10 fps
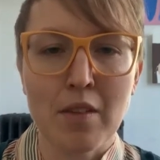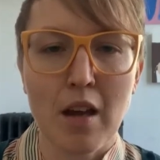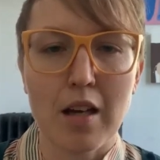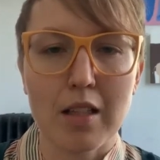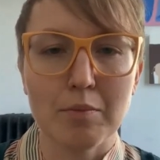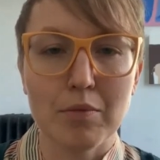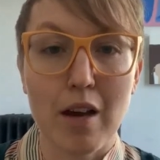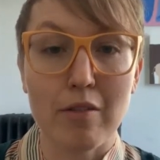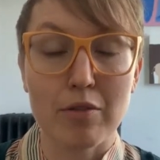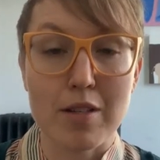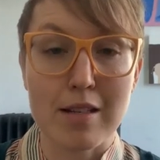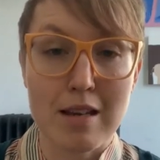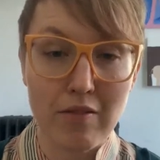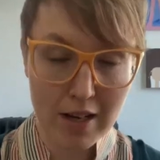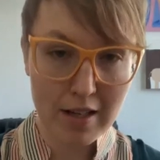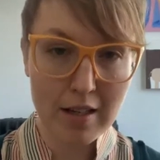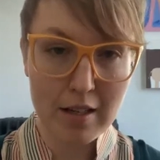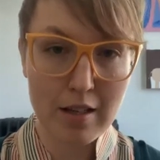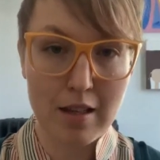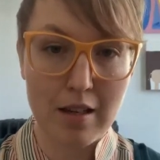of receiving
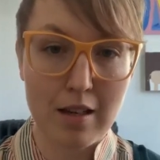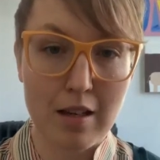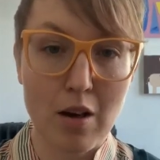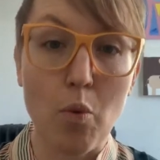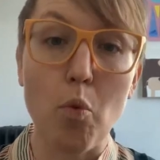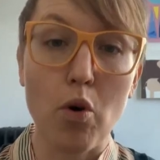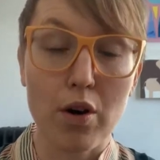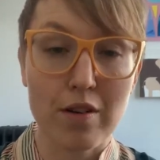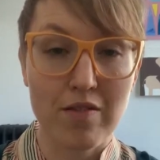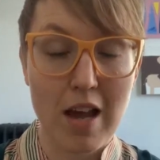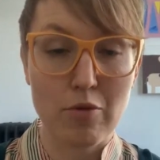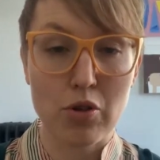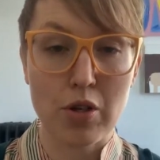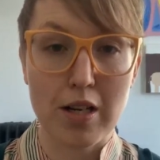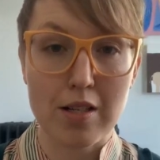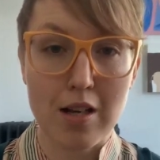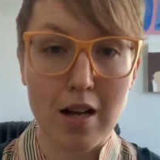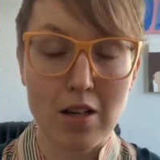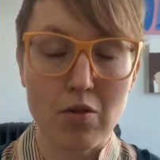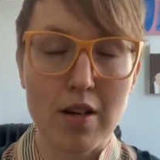the award of that restricted
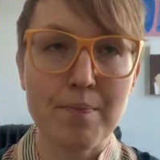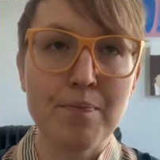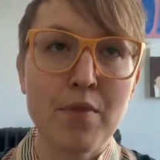stock unit.